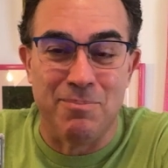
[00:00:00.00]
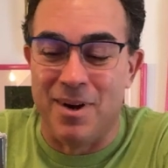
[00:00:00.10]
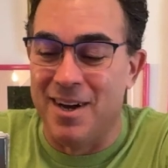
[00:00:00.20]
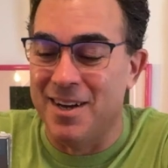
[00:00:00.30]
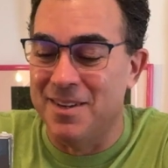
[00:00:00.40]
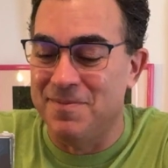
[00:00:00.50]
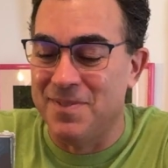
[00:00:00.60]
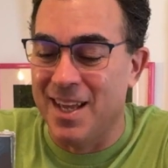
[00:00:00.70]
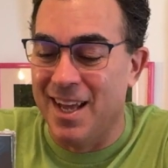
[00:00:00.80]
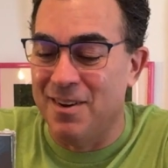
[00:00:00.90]
pod.
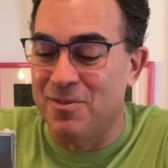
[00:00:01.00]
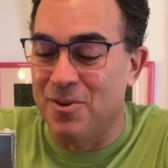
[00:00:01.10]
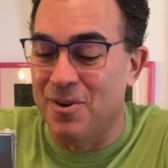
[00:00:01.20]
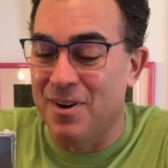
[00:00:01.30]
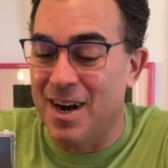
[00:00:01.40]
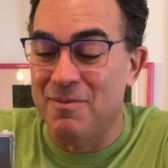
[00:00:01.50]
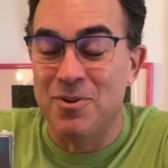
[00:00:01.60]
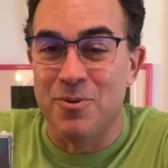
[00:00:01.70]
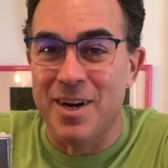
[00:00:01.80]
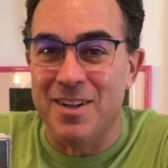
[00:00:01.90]
For
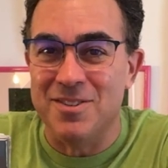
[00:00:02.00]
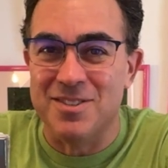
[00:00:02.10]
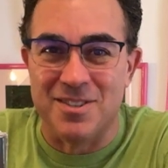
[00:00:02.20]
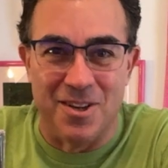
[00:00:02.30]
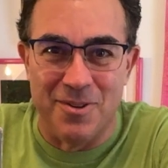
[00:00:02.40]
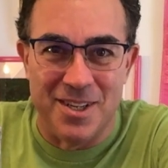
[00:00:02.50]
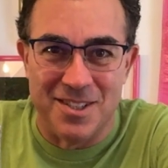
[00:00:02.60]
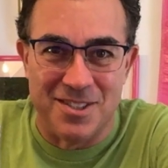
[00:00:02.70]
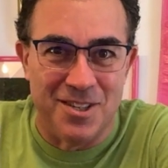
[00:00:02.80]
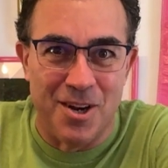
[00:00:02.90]
everyone else, there
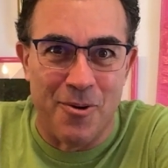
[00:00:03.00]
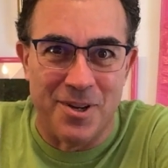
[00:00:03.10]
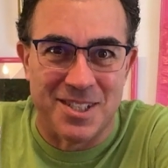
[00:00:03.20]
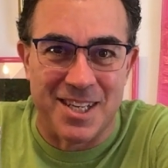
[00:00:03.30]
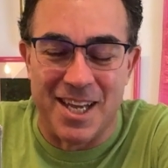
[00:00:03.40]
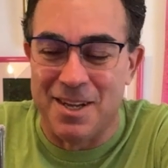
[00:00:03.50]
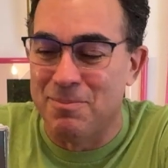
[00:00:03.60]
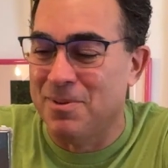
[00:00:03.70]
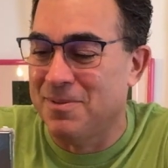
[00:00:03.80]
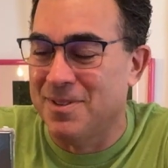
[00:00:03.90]
is no escape.
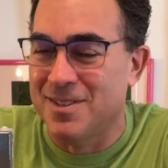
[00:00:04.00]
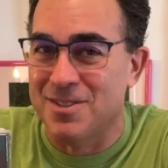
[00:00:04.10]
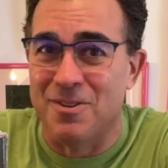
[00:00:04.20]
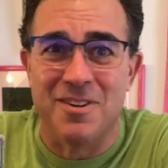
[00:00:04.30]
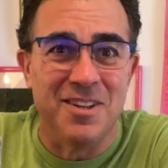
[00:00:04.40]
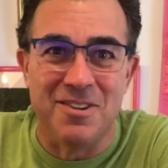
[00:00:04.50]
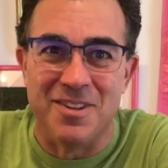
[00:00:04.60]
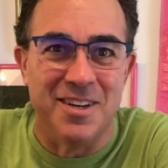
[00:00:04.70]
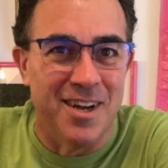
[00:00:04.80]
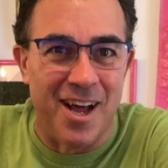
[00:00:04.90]
So
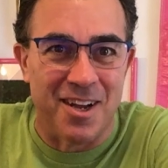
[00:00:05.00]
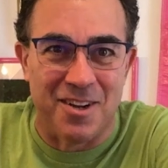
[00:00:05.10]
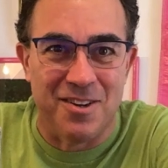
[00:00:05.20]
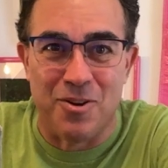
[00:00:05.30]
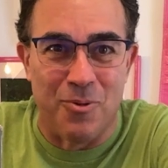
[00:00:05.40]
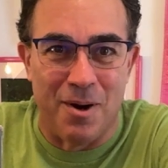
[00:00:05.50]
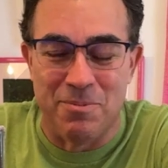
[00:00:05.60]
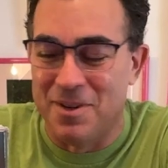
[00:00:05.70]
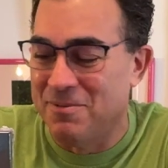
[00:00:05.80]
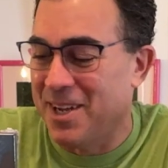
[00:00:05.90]
clearly not a
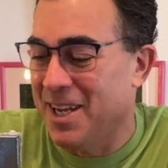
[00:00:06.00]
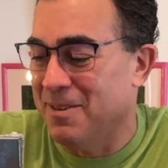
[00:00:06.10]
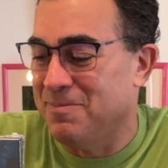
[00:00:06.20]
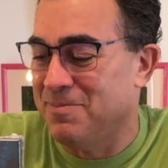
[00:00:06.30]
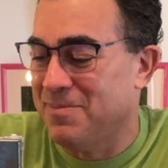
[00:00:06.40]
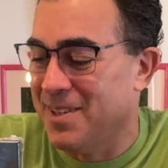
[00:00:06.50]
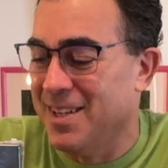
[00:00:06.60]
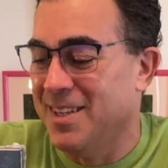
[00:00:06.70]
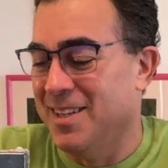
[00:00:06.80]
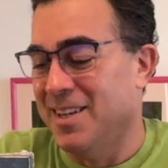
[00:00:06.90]
cooperative game.
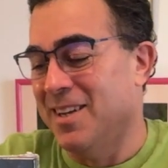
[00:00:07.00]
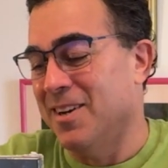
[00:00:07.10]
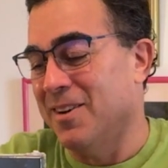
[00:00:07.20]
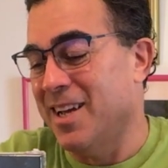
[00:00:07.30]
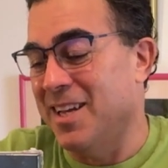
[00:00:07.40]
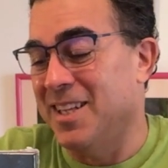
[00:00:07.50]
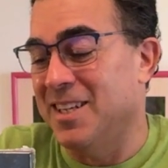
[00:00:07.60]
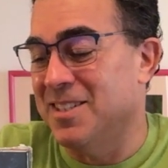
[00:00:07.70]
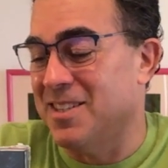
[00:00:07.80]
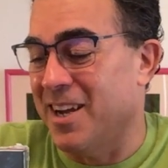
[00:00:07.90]
Okay, the
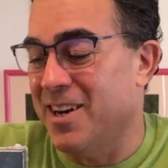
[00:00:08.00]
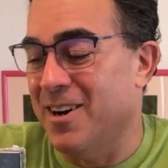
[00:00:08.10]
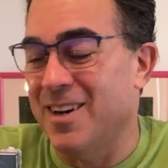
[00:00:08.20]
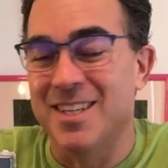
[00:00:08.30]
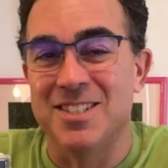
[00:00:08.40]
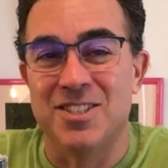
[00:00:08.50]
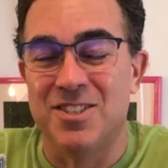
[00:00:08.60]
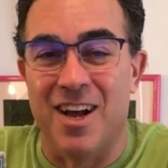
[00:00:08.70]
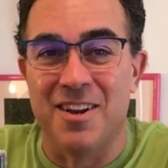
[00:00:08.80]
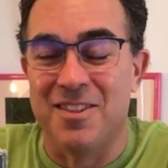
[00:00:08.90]
designer is
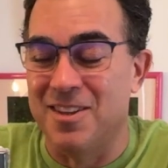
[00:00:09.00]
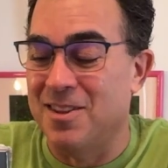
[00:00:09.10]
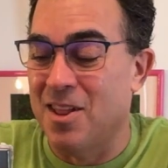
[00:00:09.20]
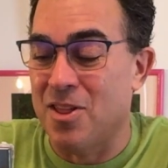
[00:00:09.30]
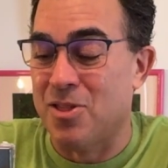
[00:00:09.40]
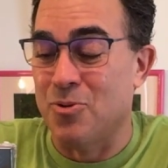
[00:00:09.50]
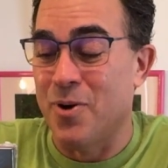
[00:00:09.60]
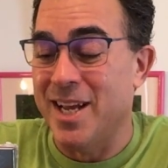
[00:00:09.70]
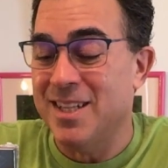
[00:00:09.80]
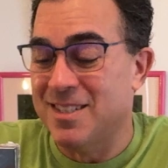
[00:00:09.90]
Jonathan
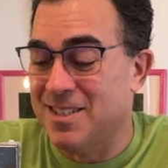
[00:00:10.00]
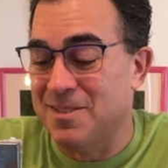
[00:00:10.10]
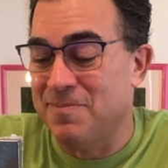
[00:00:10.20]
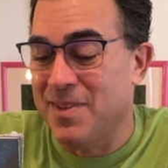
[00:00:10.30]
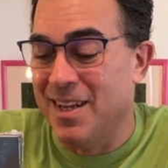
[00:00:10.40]
Thwaites.